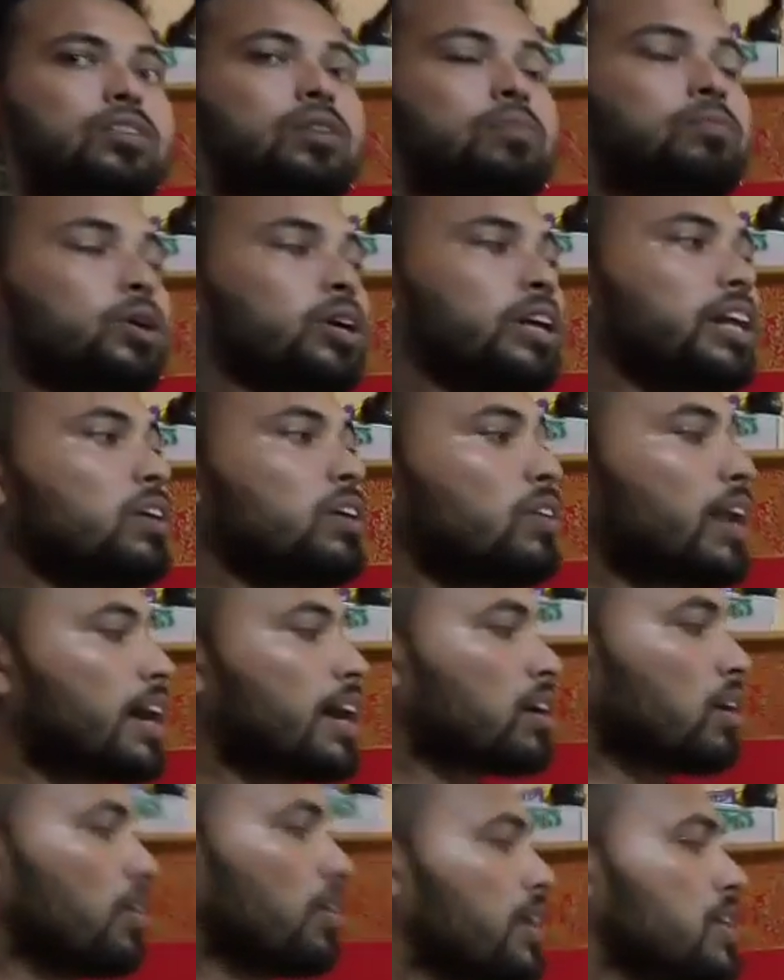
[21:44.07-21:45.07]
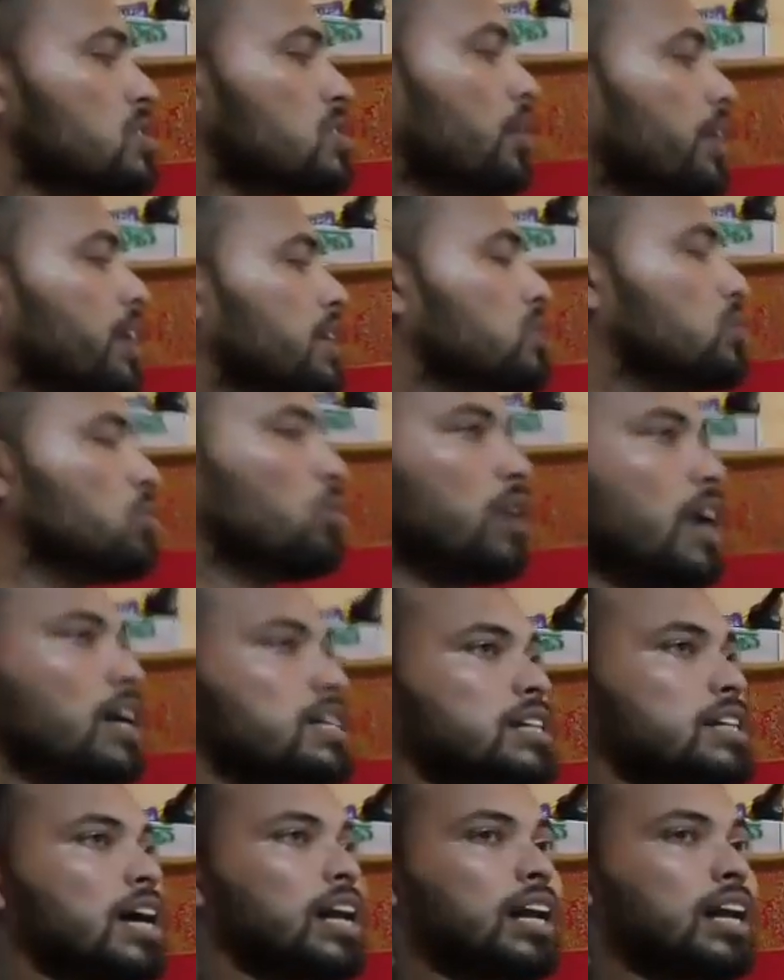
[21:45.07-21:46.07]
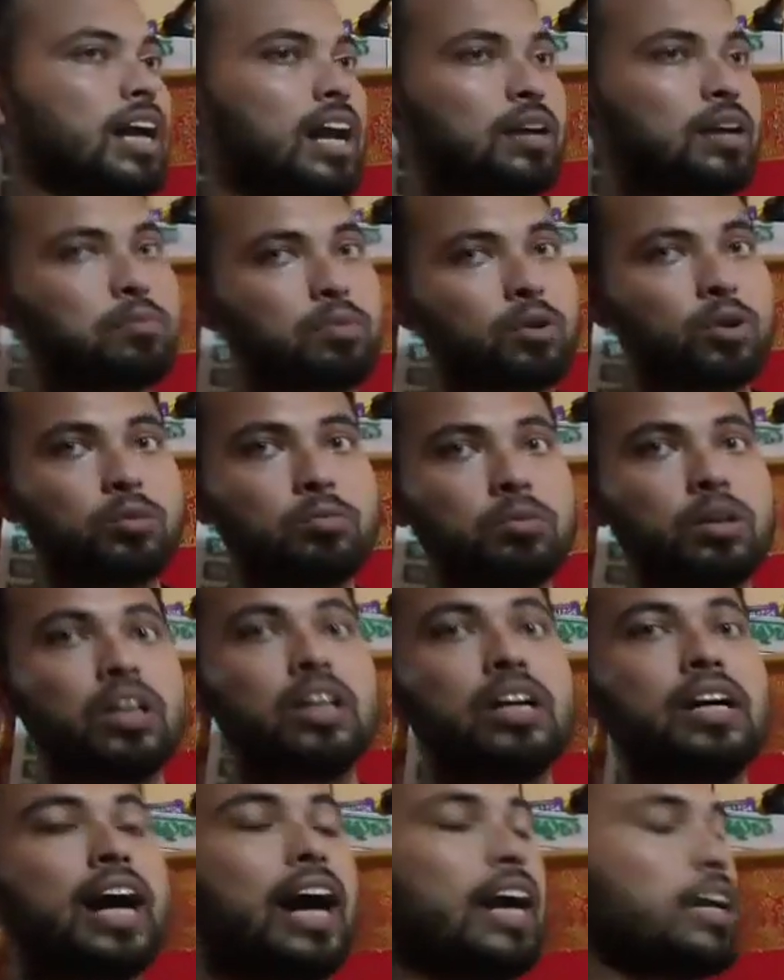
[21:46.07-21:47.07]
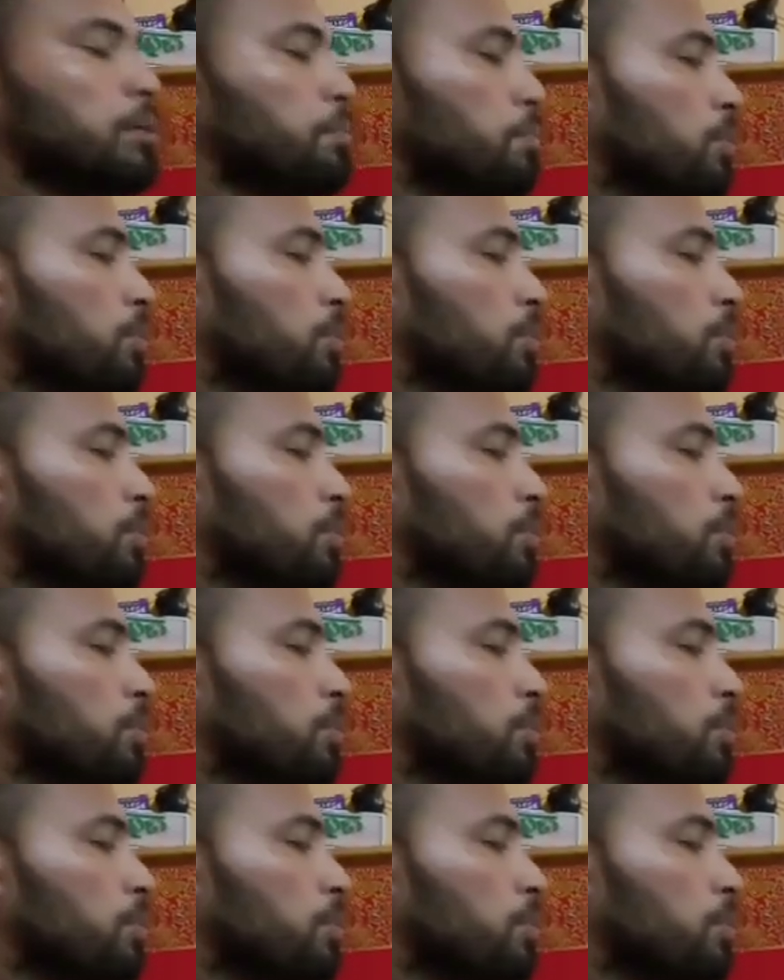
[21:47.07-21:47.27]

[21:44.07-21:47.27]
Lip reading: The particular condition is known as algal bloom, and the